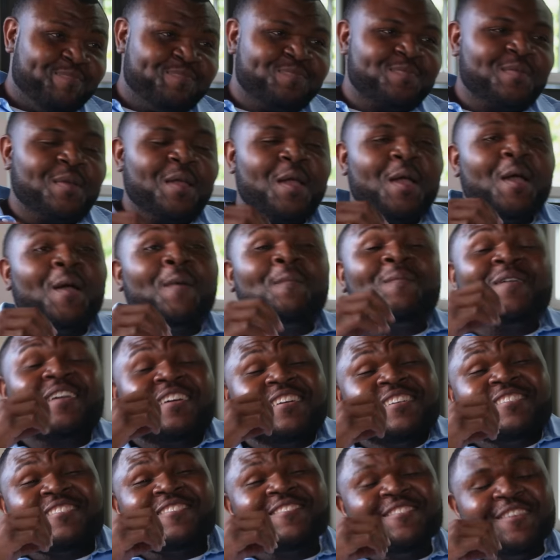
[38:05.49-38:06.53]
mm-hmm.
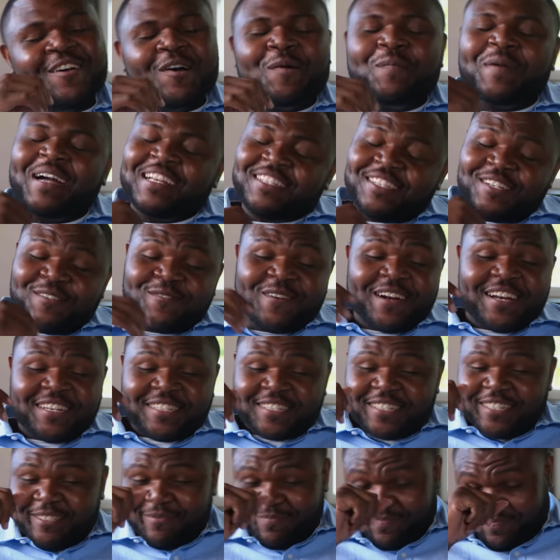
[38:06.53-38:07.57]
because you know, my
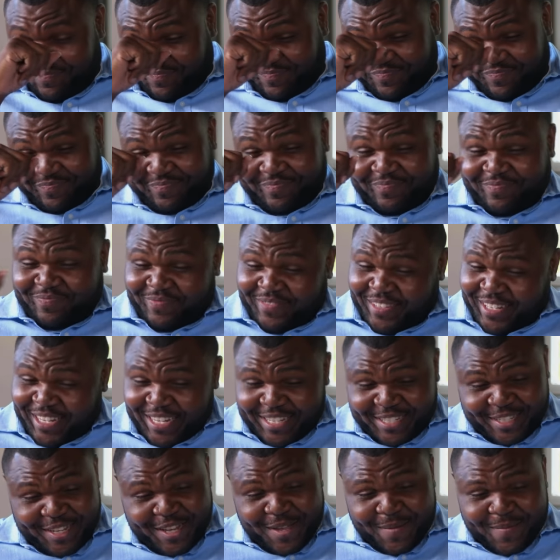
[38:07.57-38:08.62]
generation
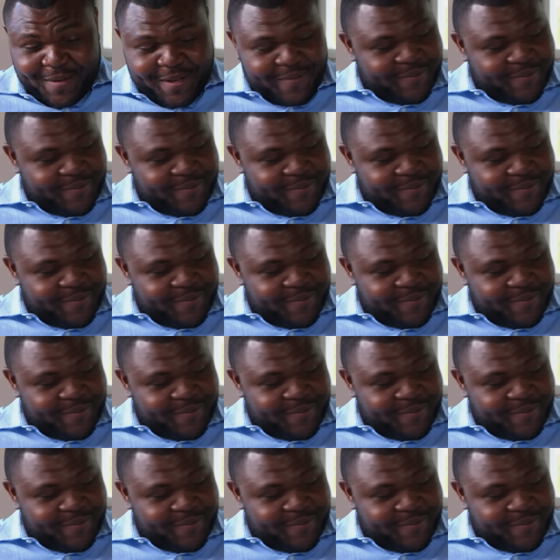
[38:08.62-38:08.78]
and some